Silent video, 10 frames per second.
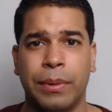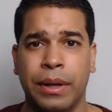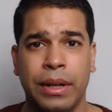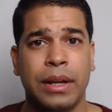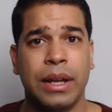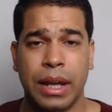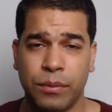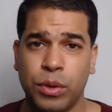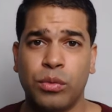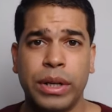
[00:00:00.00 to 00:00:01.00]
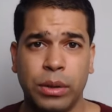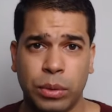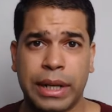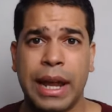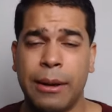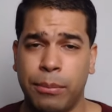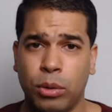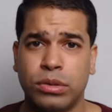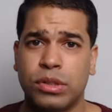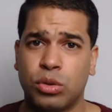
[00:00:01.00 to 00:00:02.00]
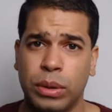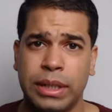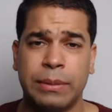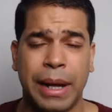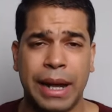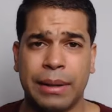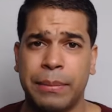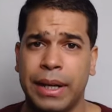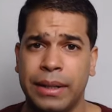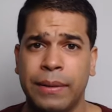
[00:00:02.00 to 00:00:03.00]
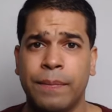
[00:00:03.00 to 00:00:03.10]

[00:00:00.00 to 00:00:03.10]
But if you read what Kambosos tweeted back, man,